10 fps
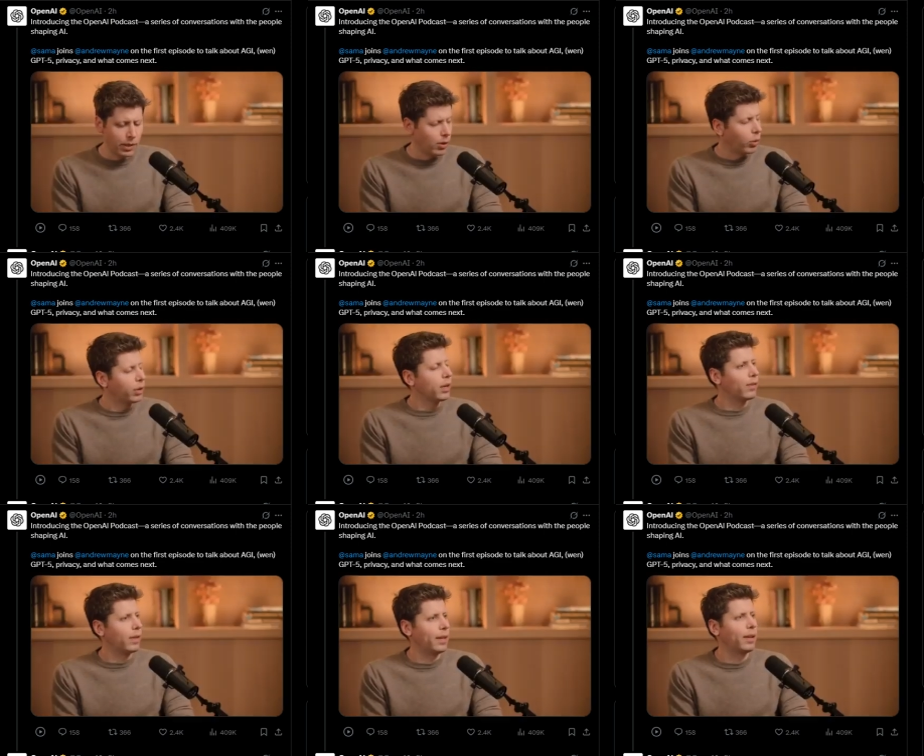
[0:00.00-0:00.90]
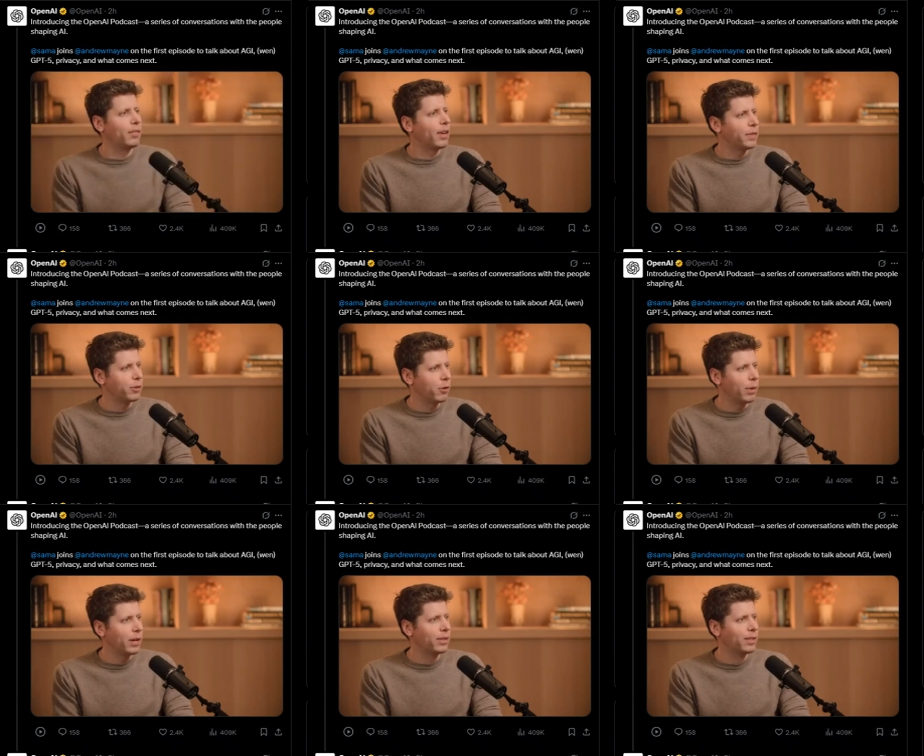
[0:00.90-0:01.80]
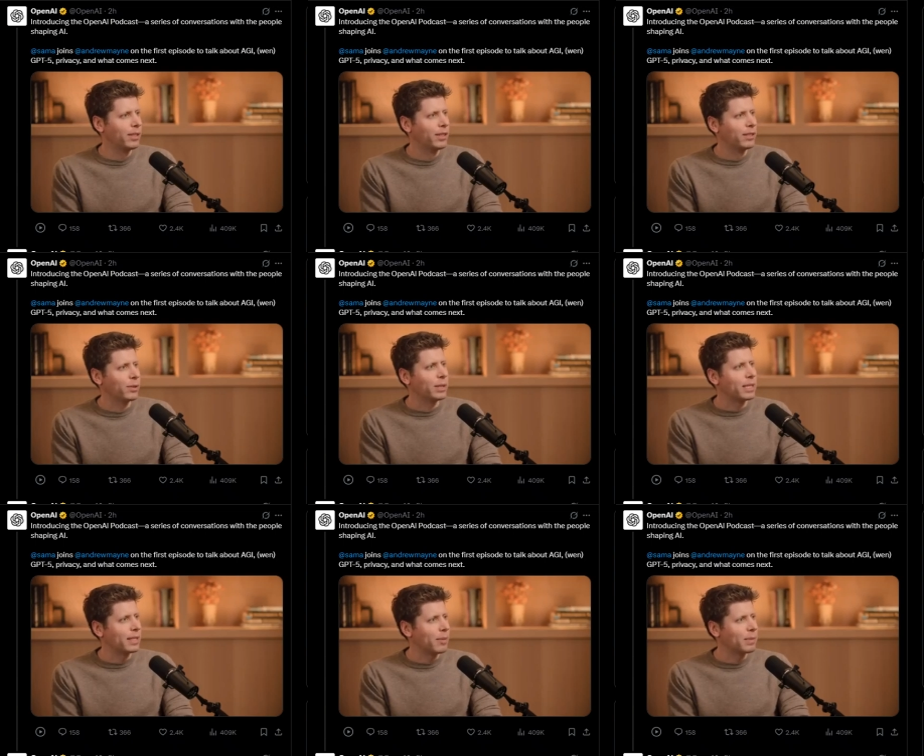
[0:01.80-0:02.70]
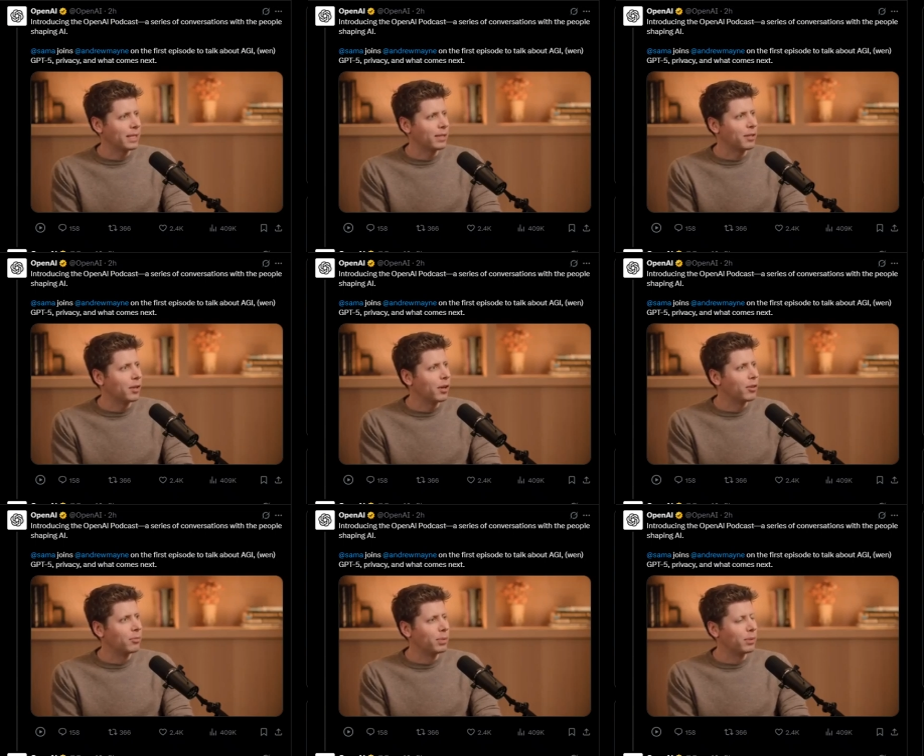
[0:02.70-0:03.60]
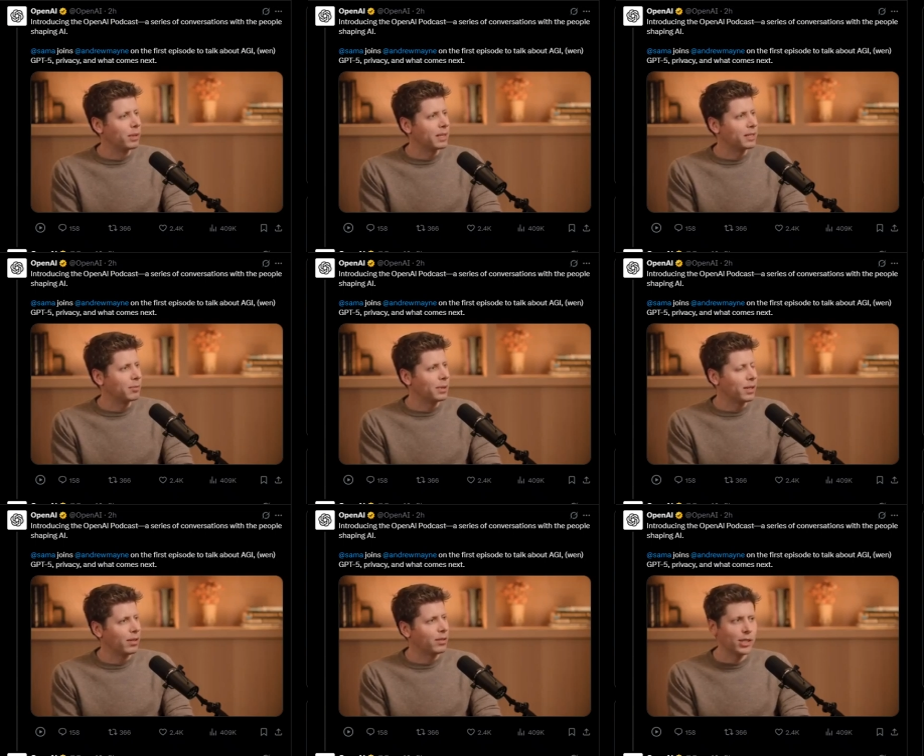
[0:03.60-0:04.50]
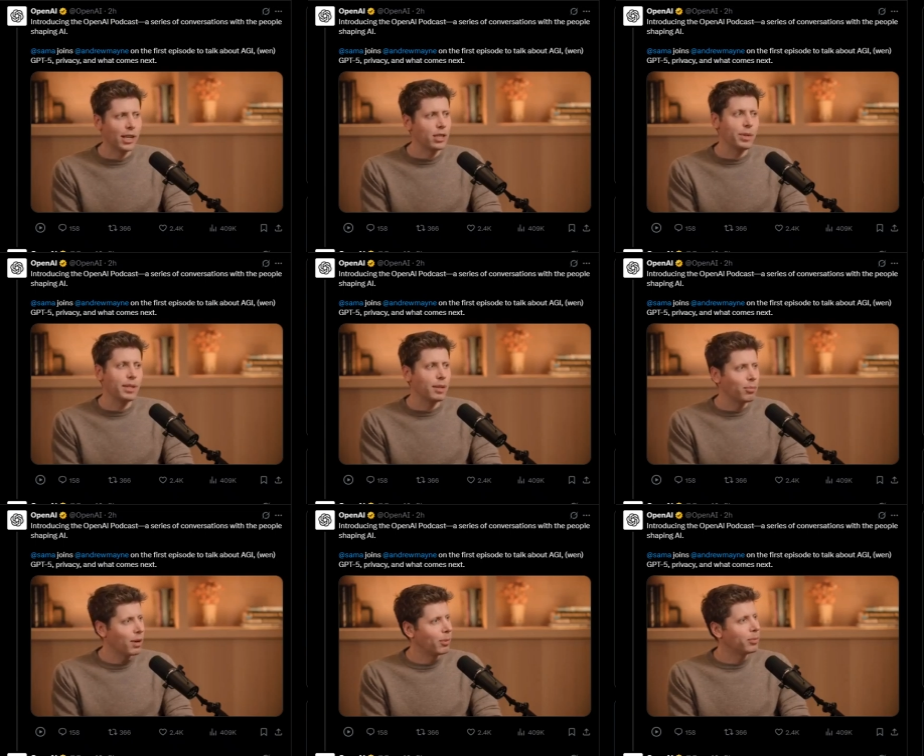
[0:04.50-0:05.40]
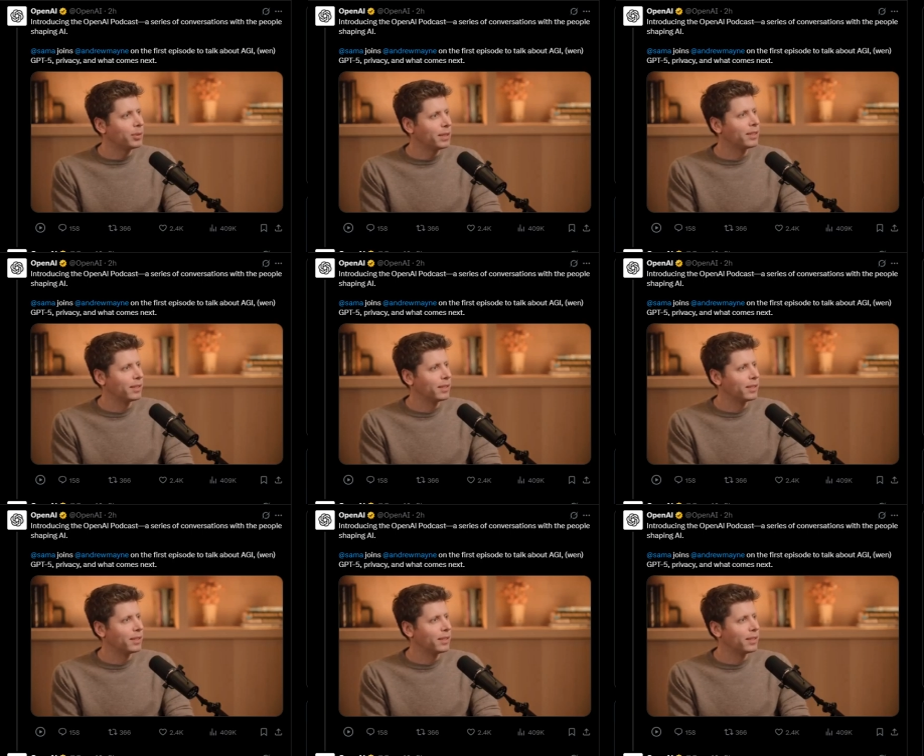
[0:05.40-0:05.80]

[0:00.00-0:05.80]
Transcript: be a totally different thing 5 years from now. So in some sense, no, but will it still be called ChatGPT? Probably.